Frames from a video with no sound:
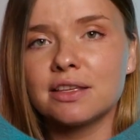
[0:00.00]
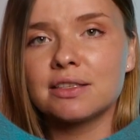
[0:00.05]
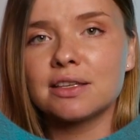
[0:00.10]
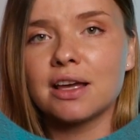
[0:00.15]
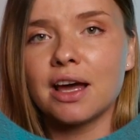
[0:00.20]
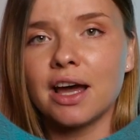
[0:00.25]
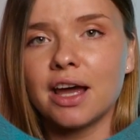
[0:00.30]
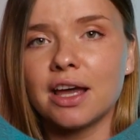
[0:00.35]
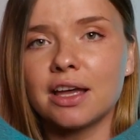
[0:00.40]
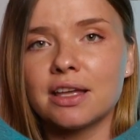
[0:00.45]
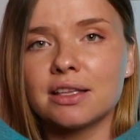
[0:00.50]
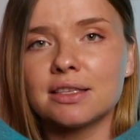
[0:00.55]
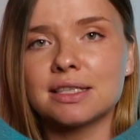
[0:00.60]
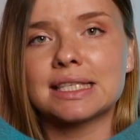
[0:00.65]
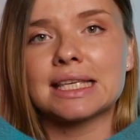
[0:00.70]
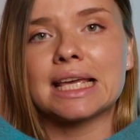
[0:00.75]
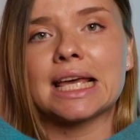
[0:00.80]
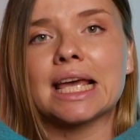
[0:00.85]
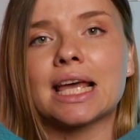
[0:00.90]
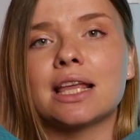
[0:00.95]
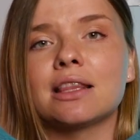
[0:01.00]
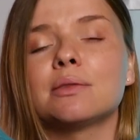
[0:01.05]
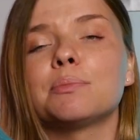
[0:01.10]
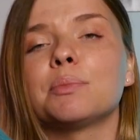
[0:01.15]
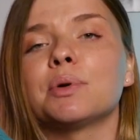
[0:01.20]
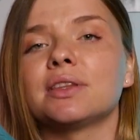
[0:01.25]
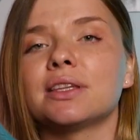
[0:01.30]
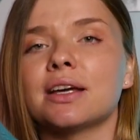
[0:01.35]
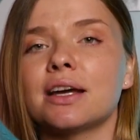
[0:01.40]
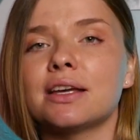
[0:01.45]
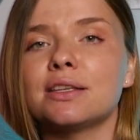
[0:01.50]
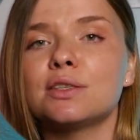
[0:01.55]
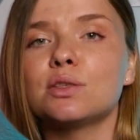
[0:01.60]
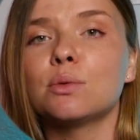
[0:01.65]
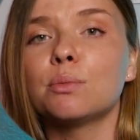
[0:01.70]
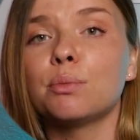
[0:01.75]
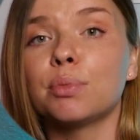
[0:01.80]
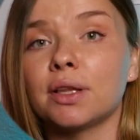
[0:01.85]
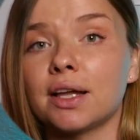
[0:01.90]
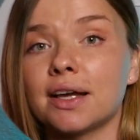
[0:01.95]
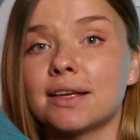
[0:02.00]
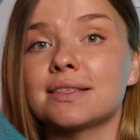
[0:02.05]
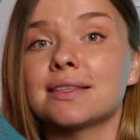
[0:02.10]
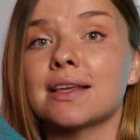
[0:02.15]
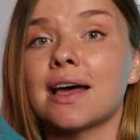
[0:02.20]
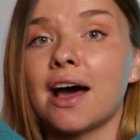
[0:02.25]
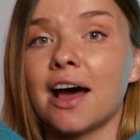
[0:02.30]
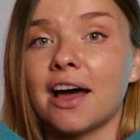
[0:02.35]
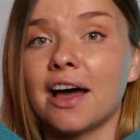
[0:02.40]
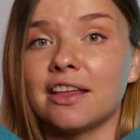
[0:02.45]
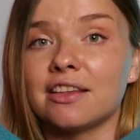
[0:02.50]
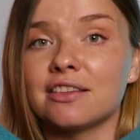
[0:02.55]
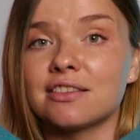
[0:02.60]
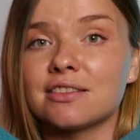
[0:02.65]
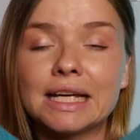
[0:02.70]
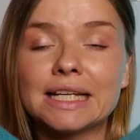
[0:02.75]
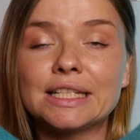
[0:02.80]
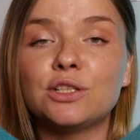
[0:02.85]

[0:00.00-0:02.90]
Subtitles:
ions and potassium plus ions.